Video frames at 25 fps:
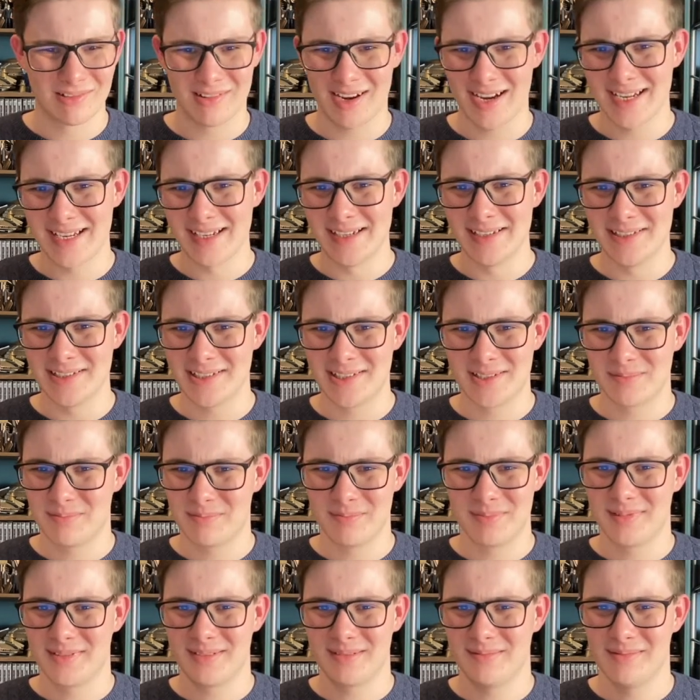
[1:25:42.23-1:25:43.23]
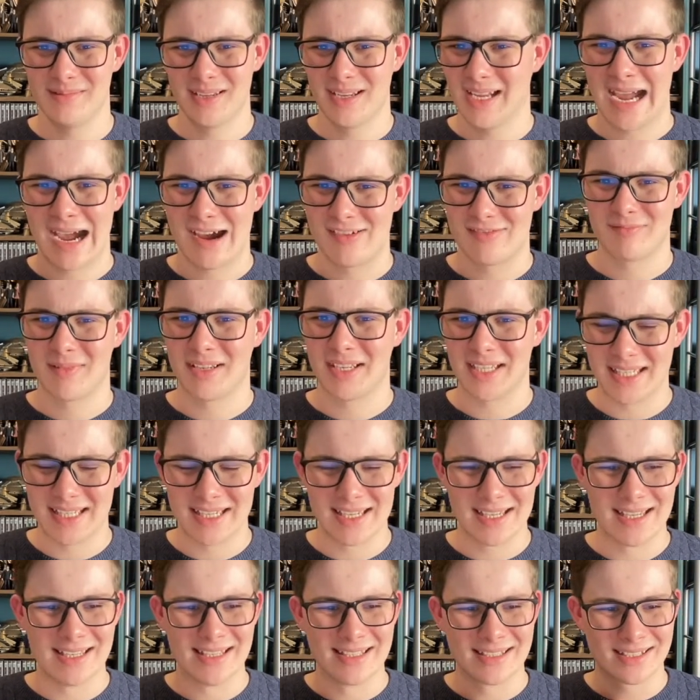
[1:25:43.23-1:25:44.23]
or, aged how many
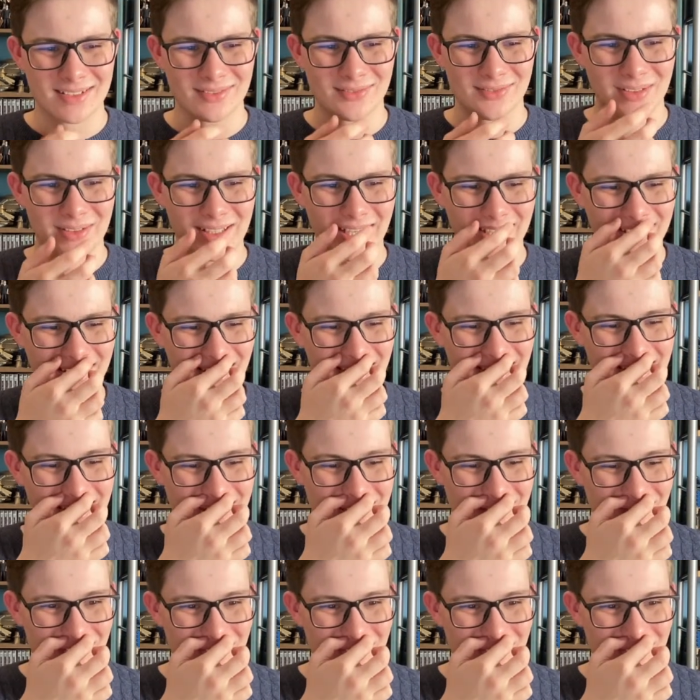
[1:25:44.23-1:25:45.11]
years, a few decades,